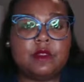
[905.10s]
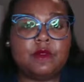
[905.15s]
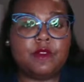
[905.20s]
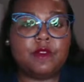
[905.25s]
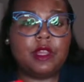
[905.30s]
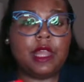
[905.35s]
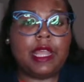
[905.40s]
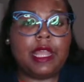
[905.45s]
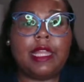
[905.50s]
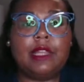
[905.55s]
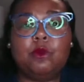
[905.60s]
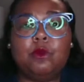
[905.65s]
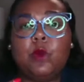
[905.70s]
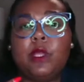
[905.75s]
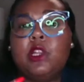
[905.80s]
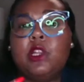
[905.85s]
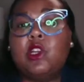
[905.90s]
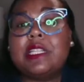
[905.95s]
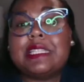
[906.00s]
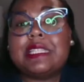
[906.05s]
feel like
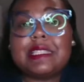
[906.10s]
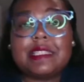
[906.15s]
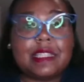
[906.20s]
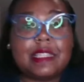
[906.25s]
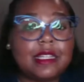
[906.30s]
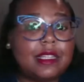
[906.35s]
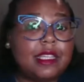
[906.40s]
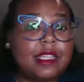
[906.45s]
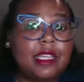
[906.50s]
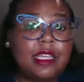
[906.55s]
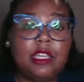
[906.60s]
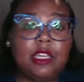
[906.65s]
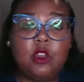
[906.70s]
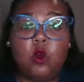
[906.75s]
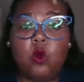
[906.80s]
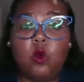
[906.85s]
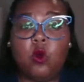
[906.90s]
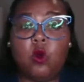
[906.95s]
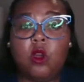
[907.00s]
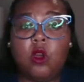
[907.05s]
we look silly,
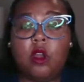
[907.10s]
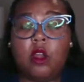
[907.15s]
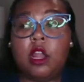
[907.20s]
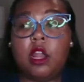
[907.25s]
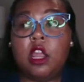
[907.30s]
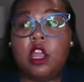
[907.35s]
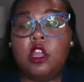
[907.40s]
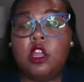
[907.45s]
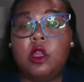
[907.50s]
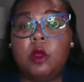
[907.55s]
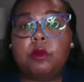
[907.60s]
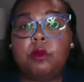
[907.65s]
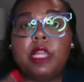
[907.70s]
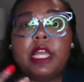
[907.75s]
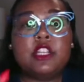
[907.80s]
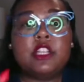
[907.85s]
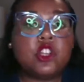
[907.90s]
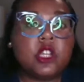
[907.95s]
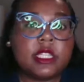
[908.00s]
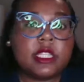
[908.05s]
or
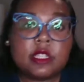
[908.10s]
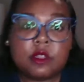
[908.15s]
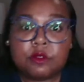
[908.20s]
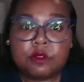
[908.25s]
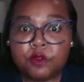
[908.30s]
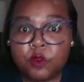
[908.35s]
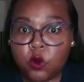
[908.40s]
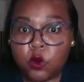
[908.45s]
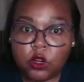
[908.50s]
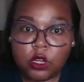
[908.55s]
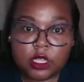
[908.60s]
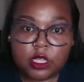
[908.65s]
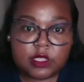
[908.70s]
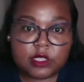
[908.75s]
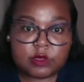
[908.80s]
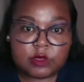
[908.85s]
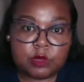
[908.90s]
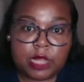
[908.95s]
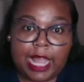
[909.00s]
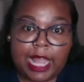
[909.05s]
pleasure isn't for us
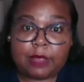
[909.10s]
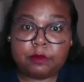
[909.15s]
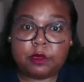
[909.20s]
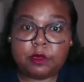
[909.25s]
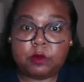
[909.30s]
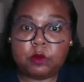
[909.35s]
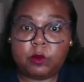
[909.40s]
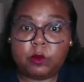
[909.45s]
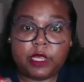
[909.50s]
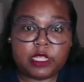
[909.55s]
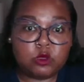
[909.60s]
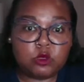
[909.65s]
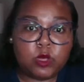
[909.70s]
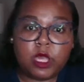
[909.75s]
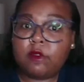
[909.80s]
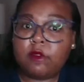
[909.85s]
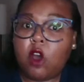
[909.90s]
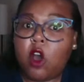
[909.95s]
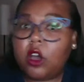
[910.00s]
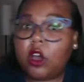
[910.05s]
as Black people because we
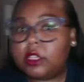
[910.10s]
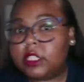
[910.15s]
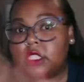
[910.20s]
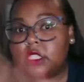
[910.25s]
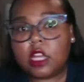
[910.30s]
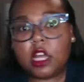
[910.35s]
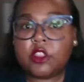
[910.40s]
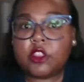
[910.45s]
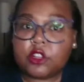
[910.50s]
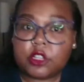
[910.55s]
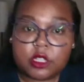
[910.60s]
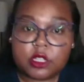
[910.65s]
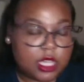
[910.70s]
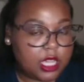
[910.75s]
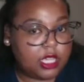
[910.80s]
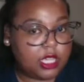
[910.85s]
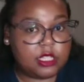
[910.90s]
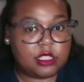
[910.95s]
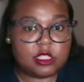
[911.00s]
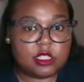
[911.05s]
have all these other
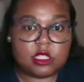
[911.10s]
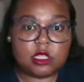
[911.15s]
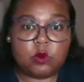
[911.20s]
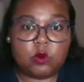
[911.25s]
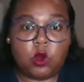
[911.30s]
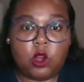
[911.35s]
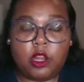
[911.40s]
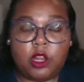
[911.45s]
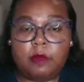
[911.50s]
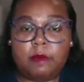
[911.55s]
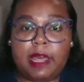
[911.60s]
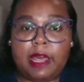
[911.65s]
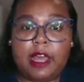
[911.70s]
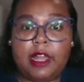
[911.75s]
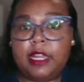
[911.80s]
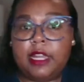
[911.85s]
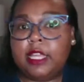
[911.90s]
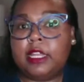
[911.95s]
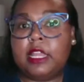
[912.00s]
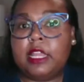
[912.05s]
things to worry
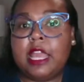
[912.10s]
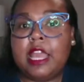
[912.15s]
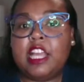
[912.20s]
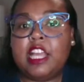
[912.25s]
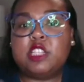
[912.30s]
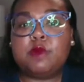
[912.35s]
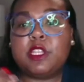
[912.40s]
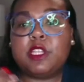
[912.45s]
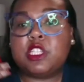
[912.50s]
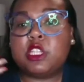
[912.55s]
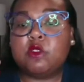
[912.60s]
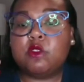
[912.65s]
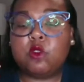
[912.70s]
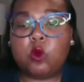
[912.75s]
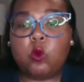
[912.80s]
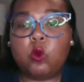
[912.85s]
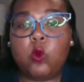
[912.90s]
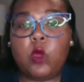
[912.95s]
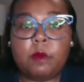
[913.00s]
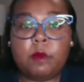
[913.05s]
about. And especially
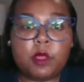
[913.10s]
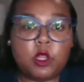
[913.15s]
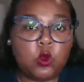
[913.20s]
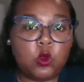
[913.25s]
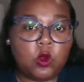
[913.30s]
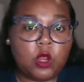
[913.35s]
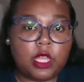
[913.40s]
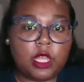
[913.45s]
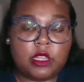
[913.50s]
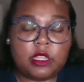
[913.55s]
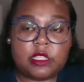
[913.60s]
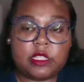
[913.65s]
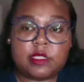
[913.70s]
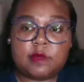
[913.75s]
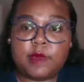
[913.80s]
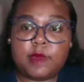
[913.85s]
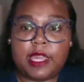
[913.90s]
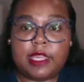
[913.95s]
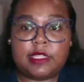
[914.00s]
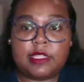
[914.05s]
for women who are in this
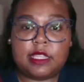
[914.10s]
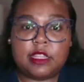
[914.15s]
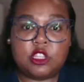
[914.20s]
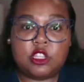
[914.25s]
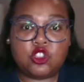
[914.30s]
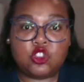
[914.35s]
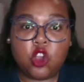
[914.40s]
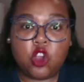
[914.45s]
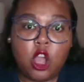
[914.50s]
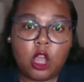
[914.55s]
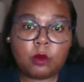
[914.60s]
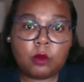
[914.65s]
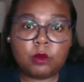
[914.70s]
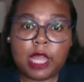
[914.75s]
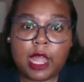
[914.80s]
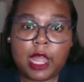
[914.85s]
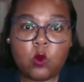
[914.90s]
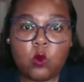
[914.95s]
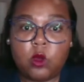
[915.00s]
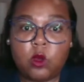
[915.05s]
space and the strong
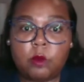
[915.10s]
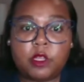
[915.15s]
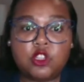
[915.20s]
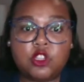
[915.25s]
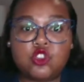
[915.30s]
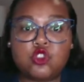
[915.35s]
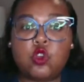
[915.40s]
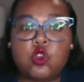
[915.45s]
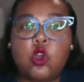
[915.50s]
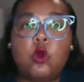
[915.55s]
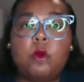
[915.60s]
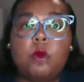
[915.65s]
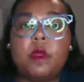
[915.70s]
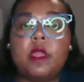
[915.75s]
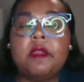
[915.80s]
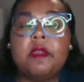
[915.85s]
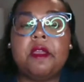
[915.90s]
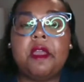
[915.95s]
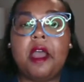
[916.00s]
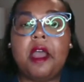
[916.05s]
Black woman trope,
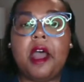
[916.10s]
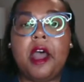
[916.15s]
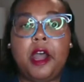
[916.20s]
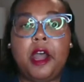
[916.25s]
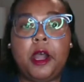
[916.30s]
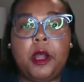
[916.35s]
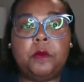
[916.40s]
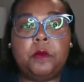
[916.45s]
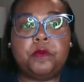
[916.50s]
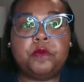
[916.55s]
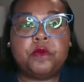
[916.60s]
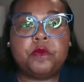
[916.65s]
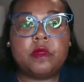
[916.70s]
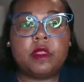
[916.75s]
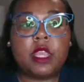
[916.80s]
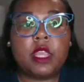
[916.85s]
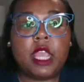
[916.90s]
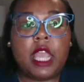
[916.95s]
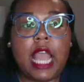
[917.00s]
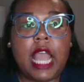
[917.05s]

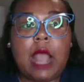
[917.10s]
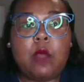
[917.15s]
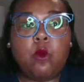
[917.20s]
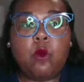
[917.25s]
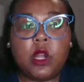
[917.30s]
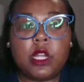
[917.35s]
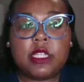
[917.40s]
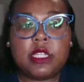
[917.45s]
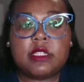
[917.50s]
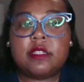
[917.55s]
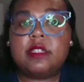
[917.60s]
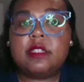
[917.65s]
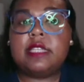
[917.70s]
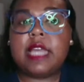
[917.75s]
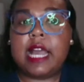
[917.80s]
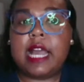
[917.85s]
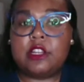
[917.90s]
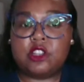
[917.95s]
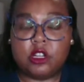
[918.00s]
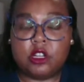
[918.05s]
I want us to
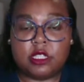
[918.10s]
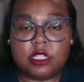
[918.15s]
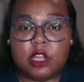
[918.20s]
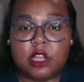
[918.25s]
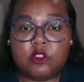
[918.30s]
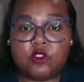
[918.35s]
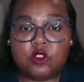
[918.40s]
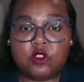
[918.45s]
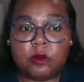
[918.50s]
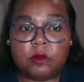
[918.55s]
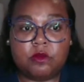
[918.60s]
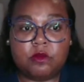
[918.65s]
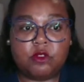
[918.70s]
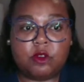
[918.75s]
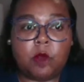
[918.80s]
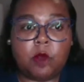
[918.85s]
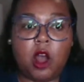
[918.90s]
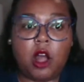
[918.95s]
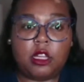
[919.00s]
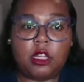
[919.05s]
detach ourselves
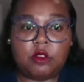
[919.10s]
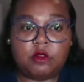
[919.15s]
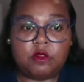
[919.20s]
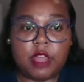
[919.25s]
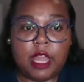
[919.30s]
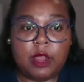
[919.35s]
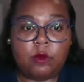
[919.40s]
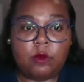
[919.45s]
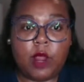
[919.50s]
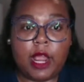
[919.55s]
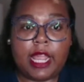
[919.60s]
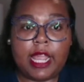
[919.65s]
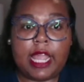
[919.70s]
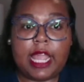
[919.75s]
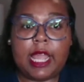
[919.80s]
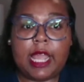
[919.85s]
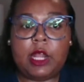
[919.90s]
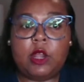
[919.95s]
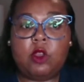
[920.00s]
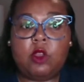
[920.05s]
from all of that, right?
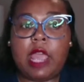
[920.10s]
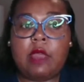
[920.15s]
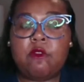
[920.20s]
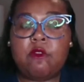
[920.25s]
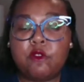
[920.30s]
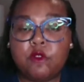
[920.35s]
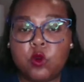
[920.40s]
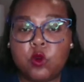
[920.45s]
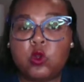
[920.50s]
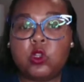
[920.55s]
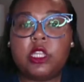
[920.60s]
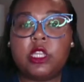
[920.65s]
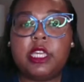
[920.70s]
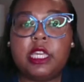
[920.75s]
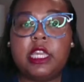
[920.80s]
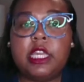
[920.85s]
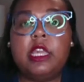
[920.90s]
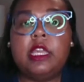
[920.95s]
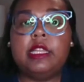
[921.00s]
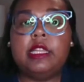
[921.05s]
And
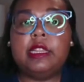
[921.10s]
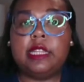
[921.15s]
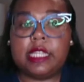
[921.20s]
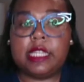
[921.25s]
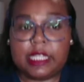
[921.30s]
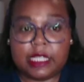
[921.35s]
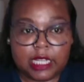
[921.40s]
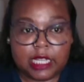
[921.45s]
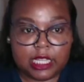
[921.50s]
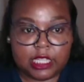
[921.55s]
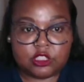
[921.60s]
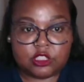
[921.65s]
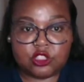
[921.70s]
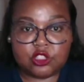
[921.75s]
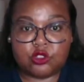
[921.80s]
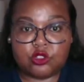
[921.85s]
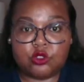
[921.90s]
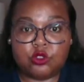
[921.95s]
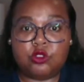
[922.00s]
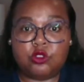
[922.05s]
fully lean
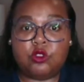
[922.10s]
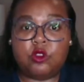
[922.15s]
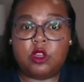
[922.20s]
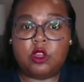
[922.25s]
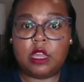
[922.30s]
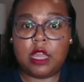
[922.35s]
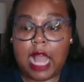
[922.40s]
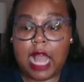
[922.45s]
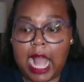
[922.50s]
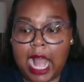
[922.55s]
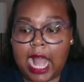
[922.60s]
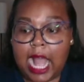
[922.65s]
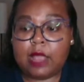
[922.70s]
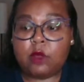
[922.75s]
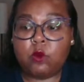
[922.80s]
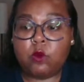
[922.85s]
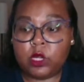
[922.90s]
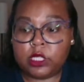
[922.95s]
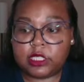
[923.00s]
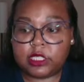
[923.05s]
into, I
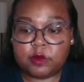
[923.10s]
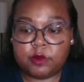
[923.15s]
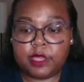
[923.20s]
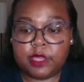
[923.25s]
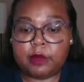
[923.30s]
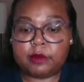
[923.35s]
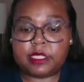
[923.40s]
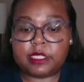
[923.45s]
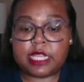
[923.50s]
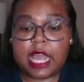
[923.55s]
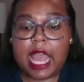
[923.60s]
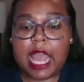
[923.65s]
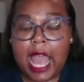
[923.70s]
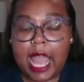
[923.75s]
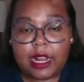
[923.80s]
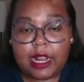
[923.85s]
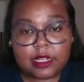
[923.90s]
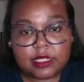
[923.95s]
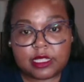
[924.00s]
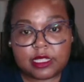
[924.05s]
want to be able to
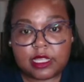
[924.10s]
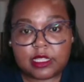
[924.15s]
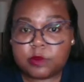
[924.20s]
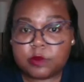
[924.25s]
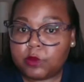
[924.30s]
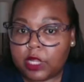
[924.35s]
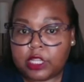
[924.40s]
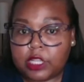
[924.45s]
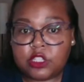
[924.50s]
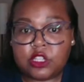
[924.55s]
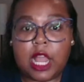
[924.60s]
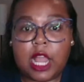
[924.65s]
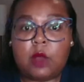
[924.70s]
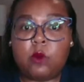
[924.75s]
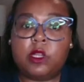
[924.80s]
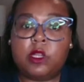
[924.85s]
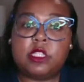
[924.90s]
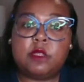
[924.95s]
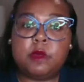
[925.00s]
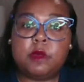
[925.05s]
access pleasure. I
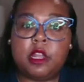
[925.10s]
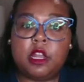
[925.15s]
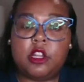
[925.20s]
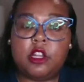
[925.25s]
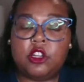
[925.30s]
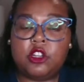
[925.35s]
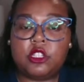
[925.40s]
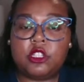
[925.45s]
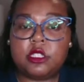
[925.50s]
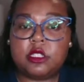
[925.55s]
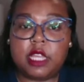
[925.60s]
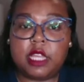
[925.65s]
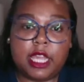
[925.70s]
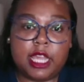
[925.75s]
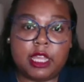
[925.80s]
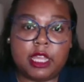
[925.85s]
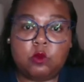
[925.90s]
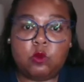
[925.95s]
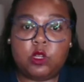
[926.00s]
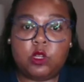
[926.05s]
want to be able to
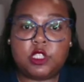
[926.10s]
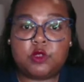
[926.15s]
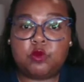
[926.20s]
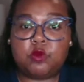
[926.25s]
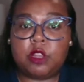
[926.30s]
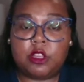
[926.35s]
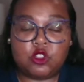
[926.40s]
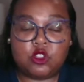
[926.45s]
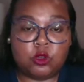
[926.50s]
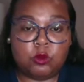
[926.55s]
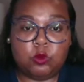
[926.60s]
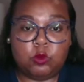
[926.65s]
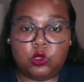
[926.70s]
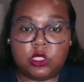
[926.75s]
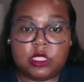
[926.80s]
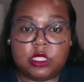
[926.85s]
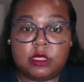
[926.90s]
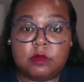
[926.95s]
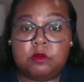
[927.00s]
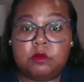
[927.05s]
understand what is pleasurable
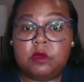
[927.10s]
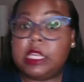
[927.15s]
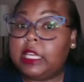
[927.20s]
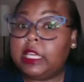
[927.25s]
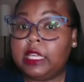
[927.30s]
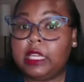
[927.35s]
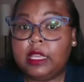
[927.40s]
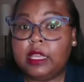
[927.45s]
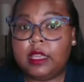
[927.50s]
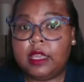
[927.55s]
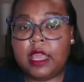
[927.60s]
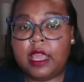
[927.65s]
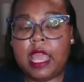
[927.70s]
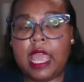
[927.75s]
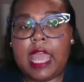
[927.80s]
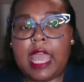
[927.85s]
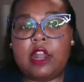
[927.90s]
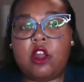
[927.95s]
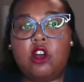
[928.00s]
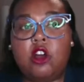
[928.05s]
to me.
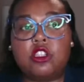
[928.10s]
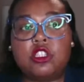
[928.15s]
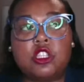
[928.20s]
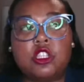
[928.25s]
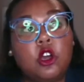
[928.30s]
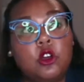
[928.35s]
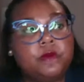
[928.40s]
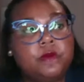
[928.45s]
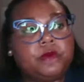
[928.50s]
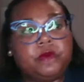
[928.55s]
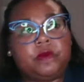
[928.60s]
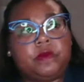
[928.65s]
And also,